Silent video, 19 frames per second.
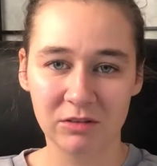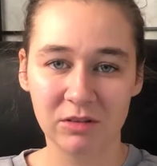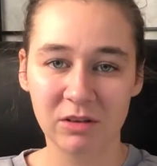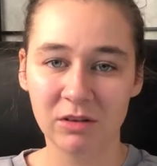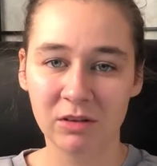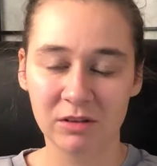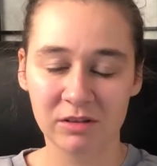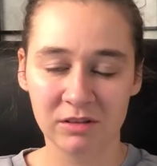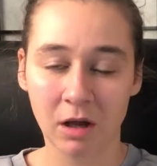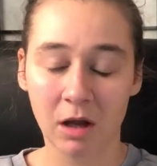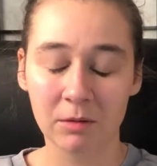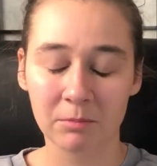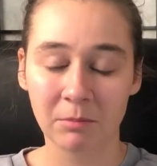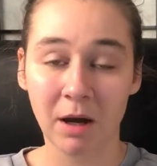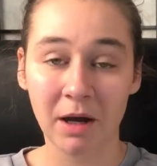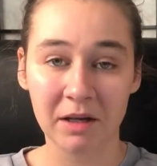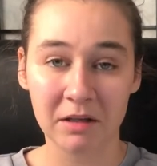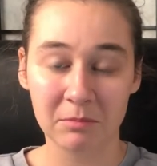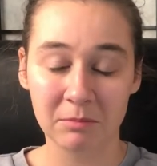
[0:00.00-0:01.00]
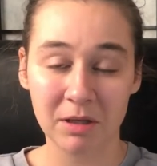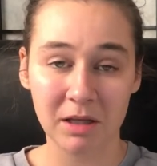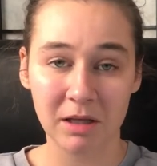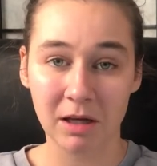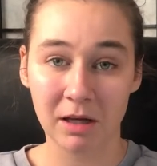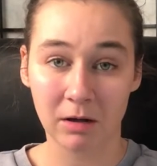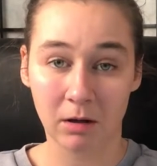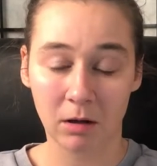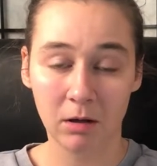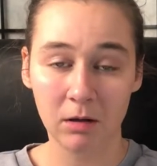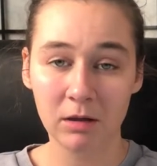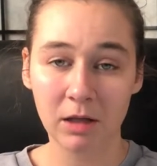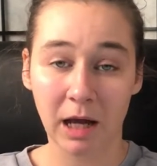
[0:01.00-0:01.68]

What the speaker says: does not mind me at all.